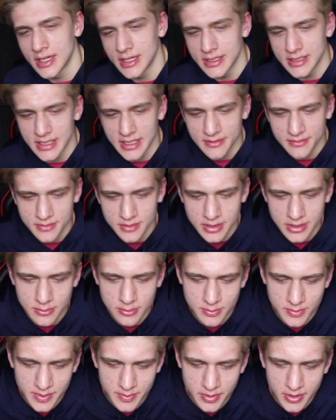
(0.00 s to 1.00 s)
I definitely
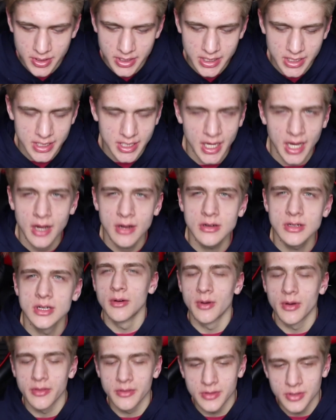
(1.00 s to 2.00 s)
will be putting it out
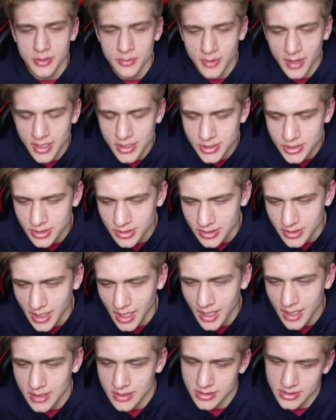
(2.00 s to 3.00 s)
whether you watch it or
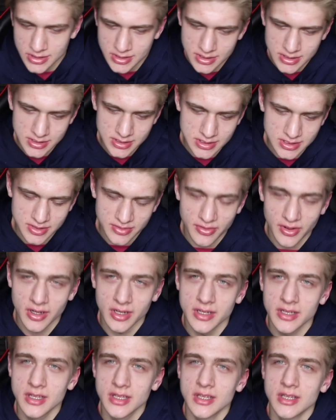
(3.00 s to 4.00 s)
not just cuz it's
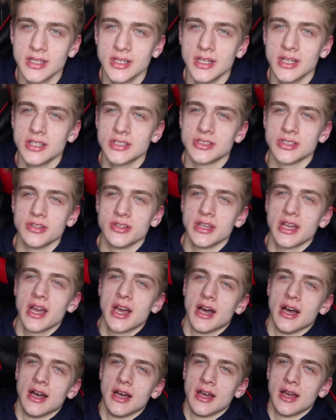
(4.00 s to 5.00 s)
fun. So
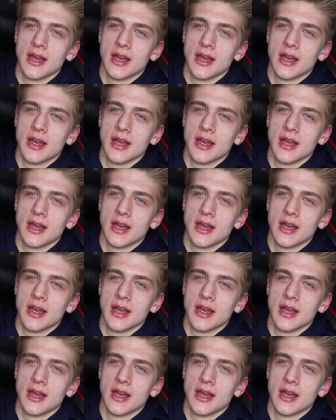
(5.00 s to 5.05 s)
yeah.